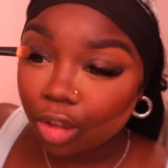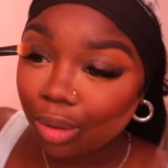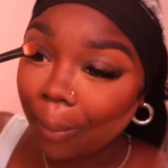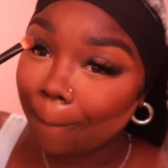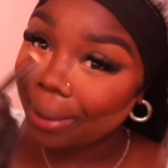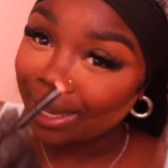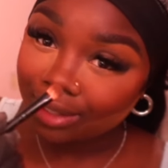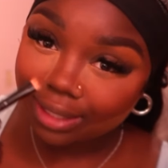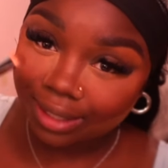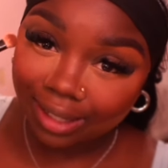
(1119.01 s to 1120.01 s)
you
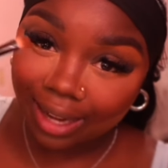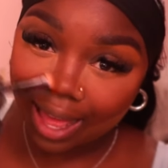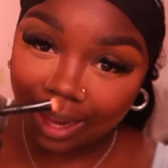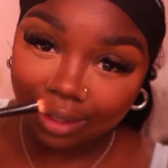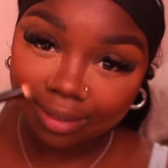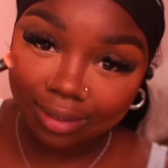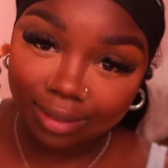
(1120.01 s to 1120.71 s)
bend the line